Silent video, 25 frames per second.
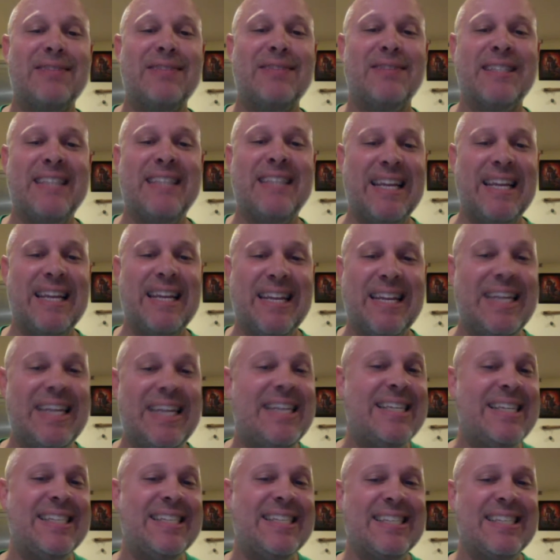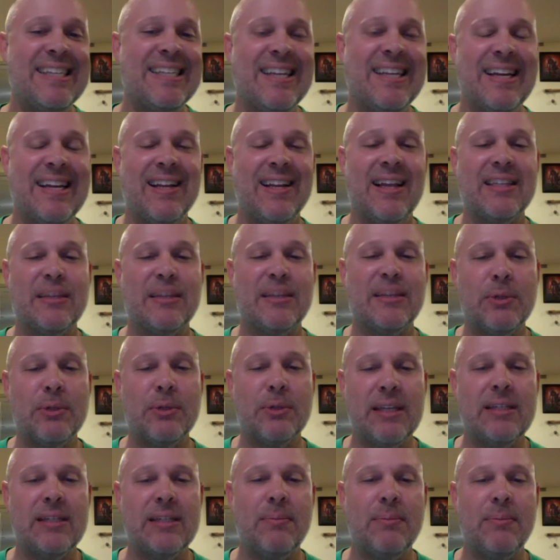attendees, lots of
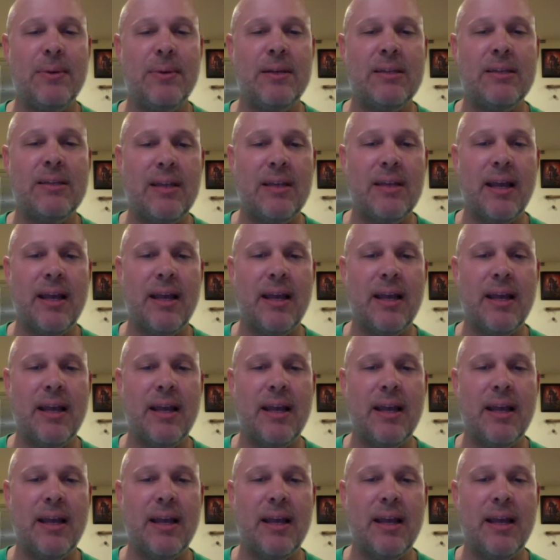participants.